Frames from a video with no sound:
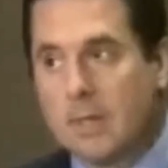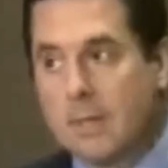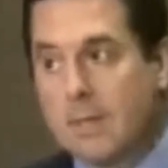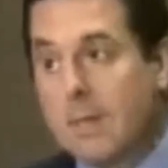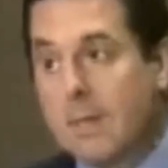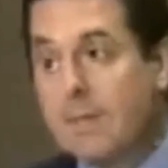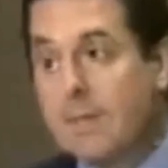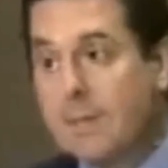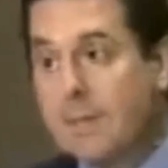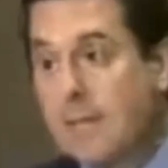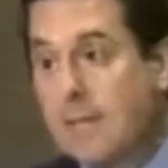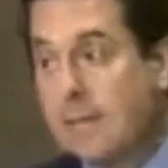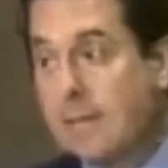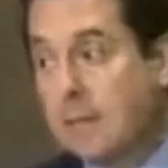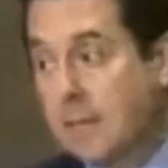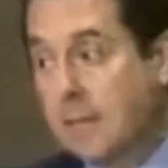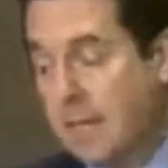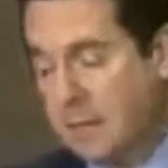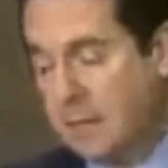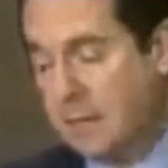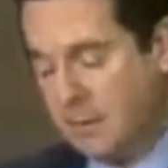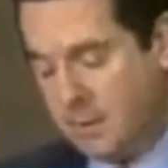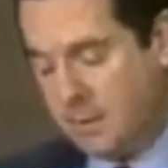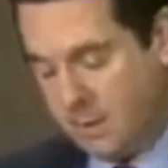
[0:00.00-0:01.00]
15th
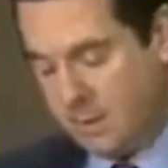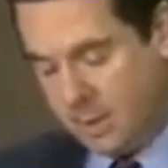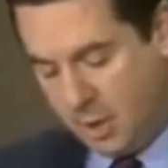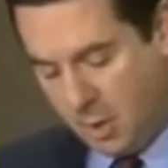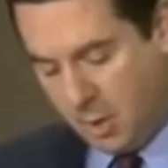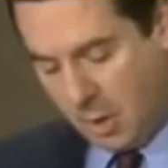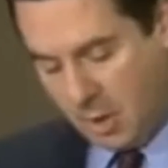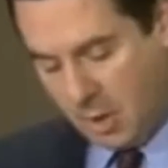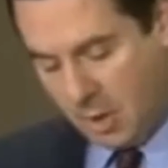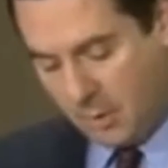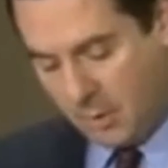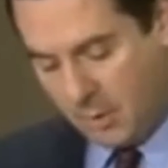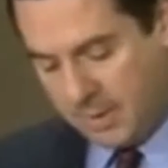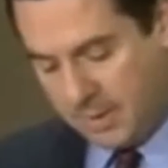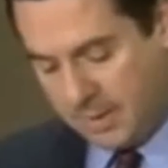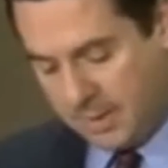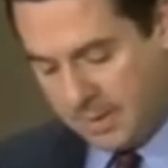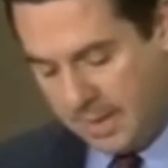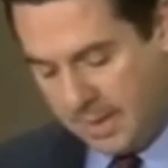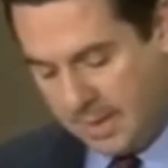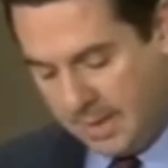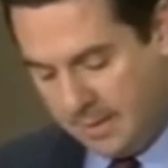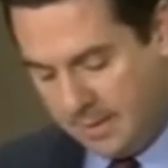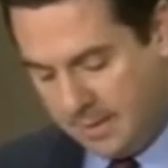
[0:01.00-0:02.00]
letter that you all
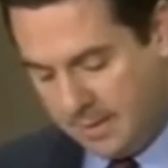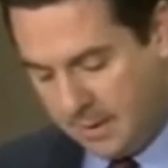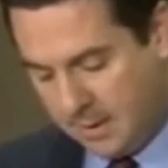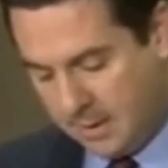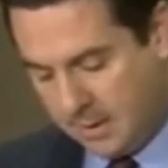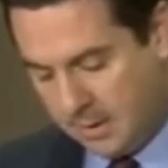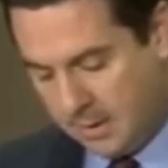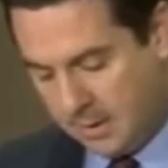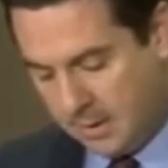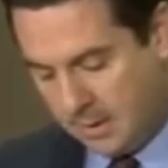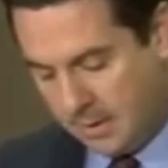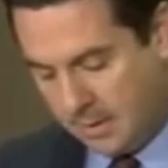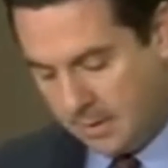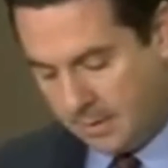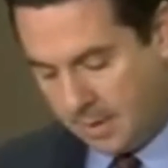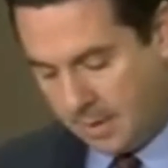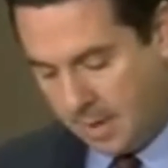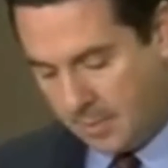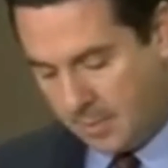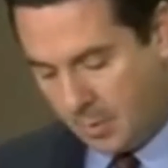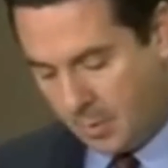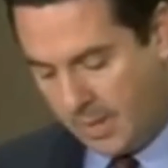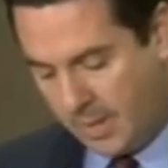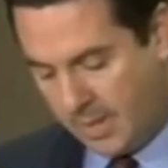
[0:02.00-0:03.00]
received a
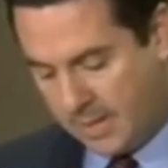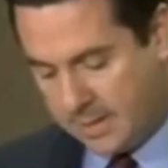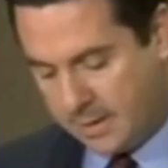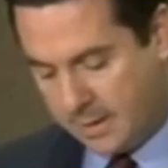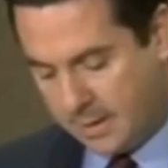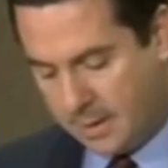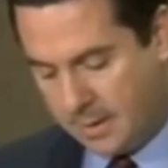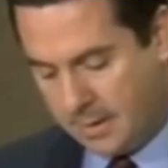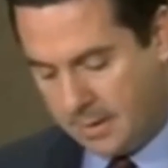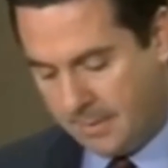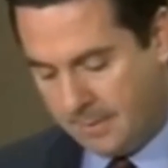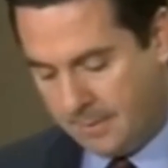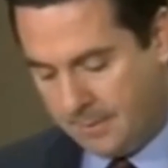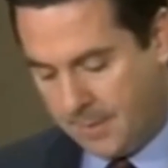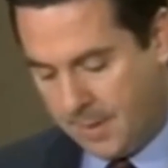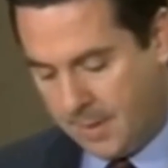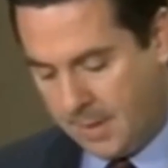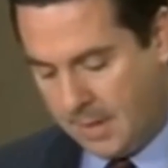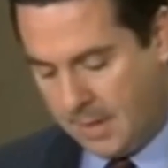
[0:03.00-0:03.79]
couple weeks ago,